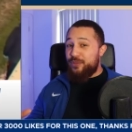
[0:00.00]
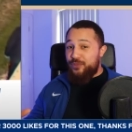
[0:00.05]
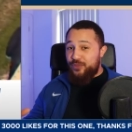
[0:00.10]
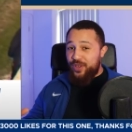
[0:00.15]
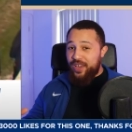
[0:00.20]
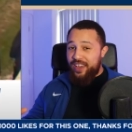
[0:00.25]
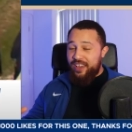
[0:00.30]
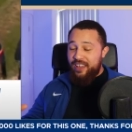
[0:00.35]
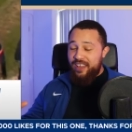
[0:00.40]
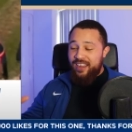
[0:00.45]

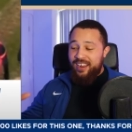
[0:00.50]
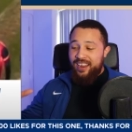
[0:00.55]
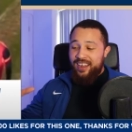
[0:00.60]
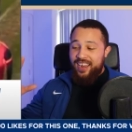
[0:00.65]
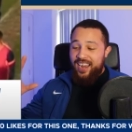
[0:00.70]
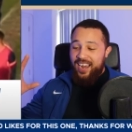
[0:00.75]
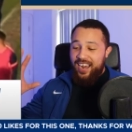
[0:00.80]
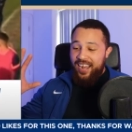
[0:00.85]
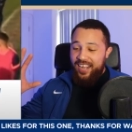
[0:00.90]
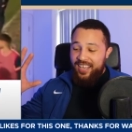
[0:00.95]
fair,
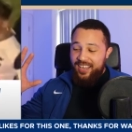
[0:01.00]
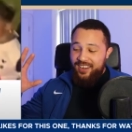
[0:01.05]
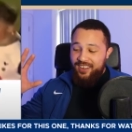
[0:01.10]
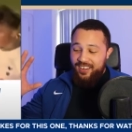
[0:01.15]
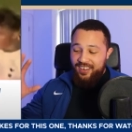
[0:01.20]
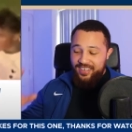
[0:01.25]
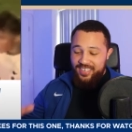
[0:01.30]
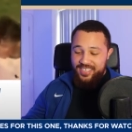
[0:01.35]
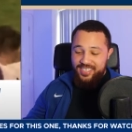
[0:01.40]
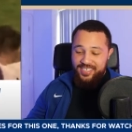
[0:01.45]
I can
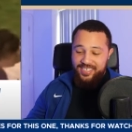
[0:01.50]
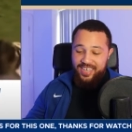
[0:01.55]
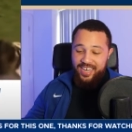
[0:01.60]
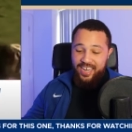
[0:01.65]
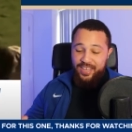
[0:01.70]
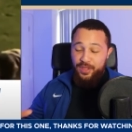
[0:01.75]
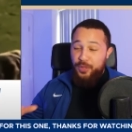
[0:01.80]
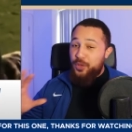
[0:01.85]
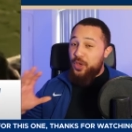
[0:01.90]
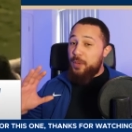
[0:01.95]

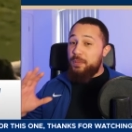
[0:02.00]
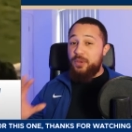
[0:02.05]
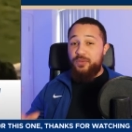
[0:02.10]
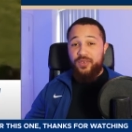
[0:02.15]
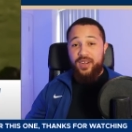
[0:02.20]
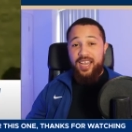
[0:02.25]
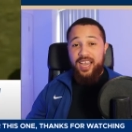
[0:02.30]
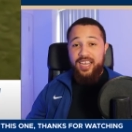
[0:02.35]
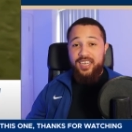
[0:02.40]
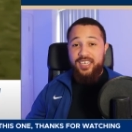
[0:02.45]
understand the human
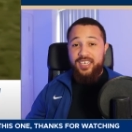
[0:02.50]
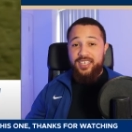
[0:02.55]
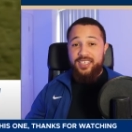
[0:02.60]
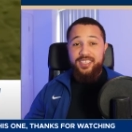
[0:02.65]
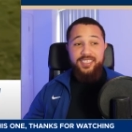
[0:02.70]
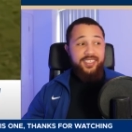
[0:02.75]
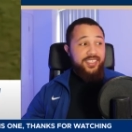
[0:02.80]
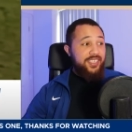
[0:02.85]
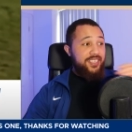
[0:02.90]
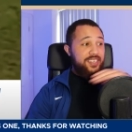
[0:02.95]

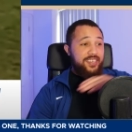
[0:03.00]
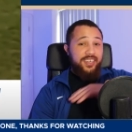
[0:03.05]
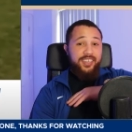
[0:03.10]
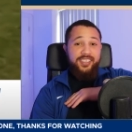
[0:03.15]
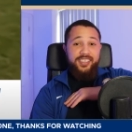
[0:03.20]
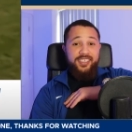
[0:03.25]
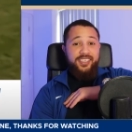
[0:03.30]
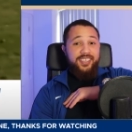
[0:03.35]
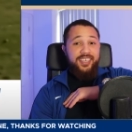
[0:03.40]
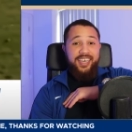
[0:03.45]
reaction to
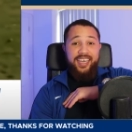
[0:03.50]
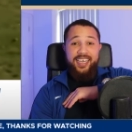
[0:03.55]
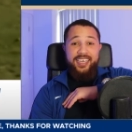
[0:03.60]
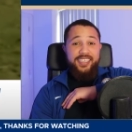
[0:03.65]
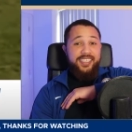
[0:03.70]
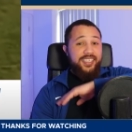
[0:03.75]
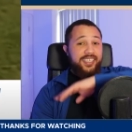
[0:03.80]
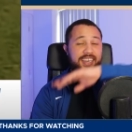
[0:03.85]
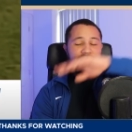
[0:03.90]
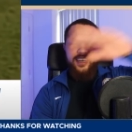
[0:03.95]
just
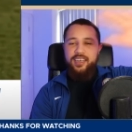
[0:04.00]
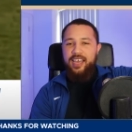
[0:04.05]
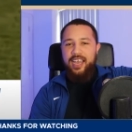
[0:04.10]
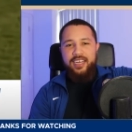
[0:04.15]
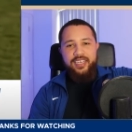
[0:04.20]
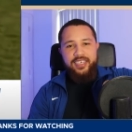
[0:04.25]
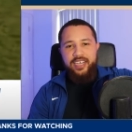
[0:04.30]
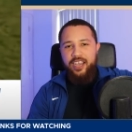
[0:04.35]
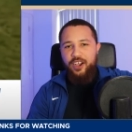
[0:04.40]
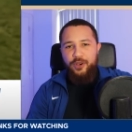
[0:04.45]
instantly
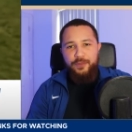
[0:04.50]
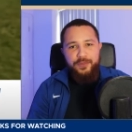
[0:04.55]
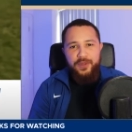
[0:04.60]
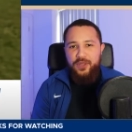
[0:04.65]
lash out,